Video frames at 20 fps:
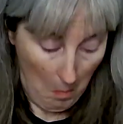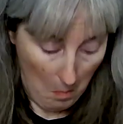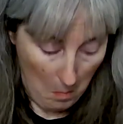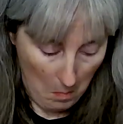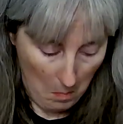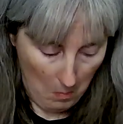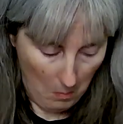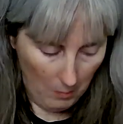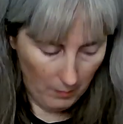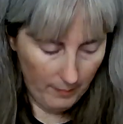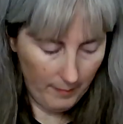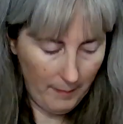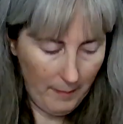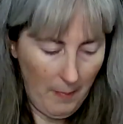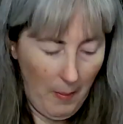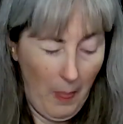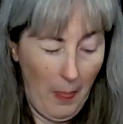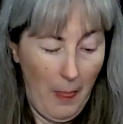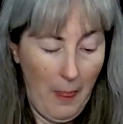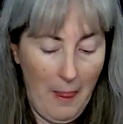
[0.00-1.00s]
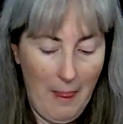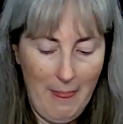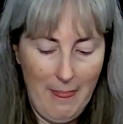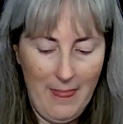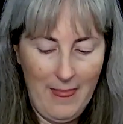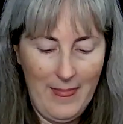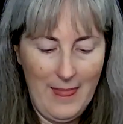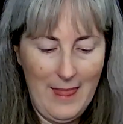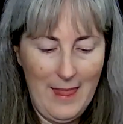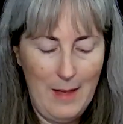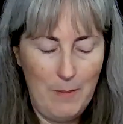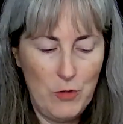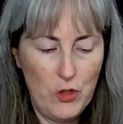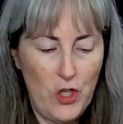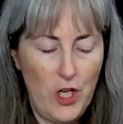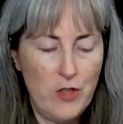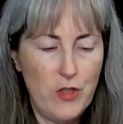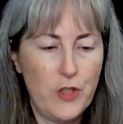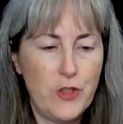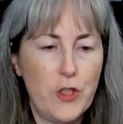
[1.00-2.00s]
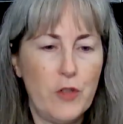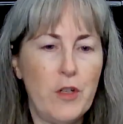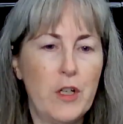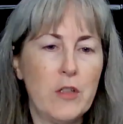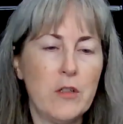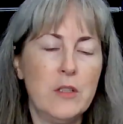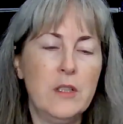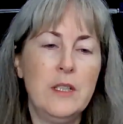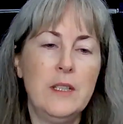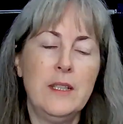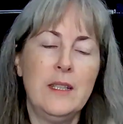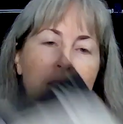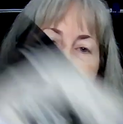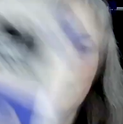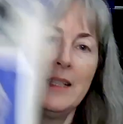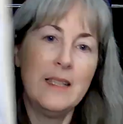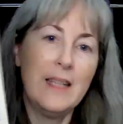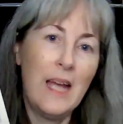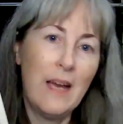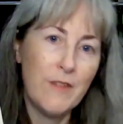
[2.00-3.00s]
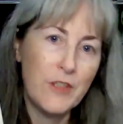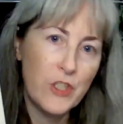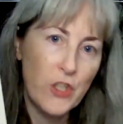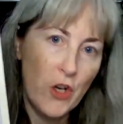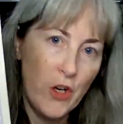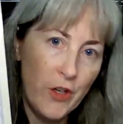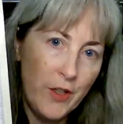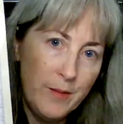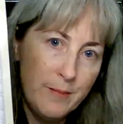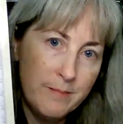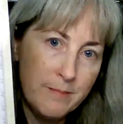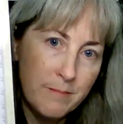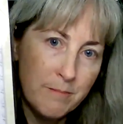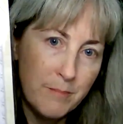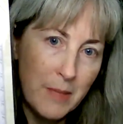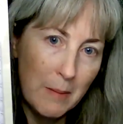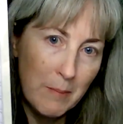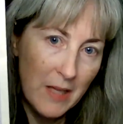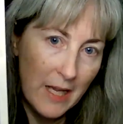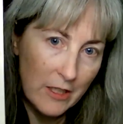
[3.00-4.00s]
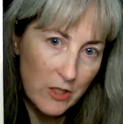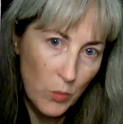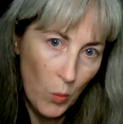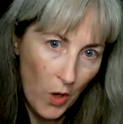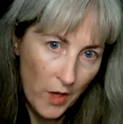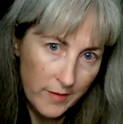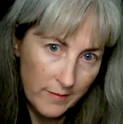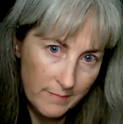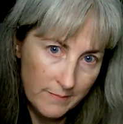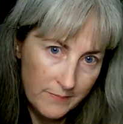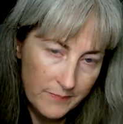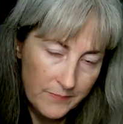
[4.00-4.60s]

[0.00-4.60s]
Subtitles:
I'm trying not to crinkle, Avatar by Black Swan,